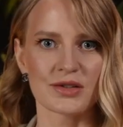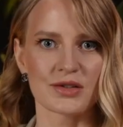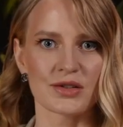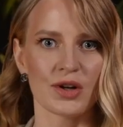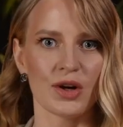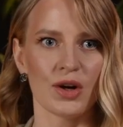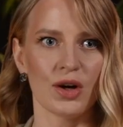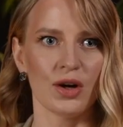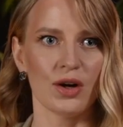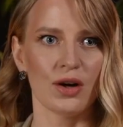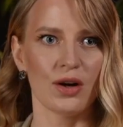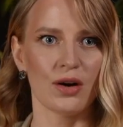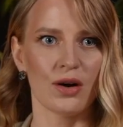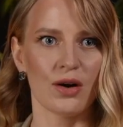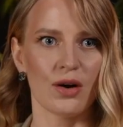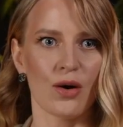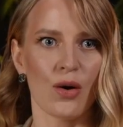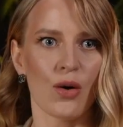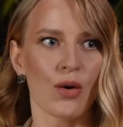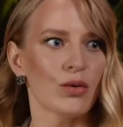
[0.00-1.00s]
his
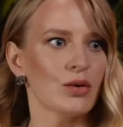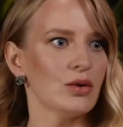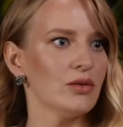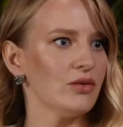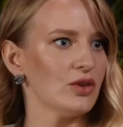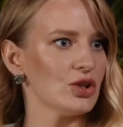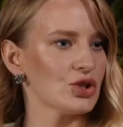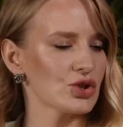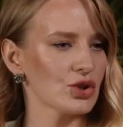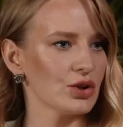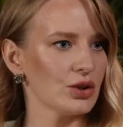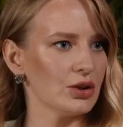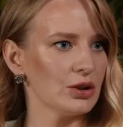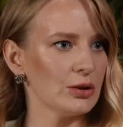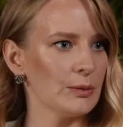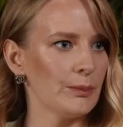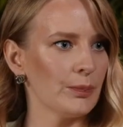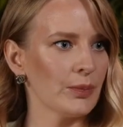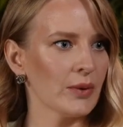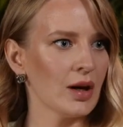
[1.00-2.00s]
own
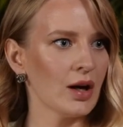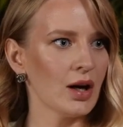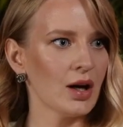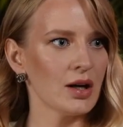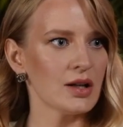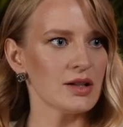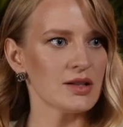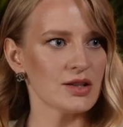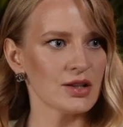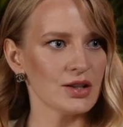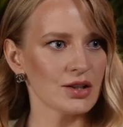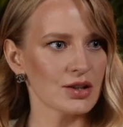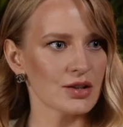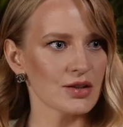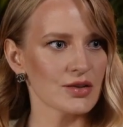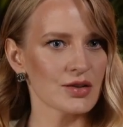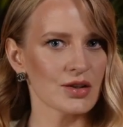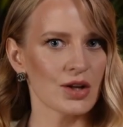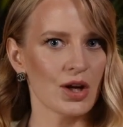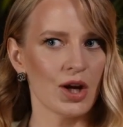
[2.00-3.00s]
vision,
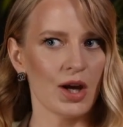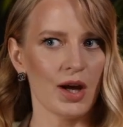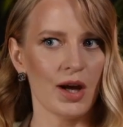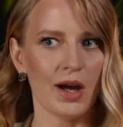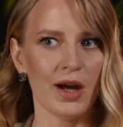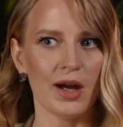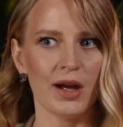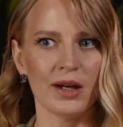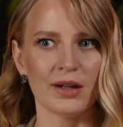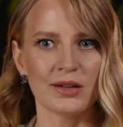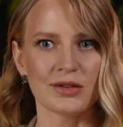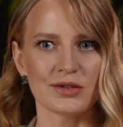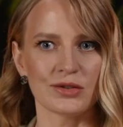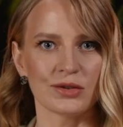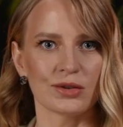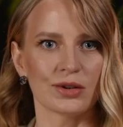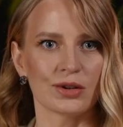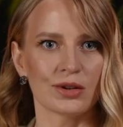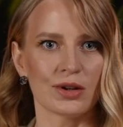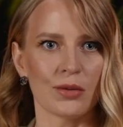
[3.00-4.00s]
ideas, and
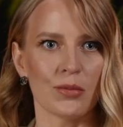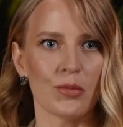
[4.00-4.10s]
to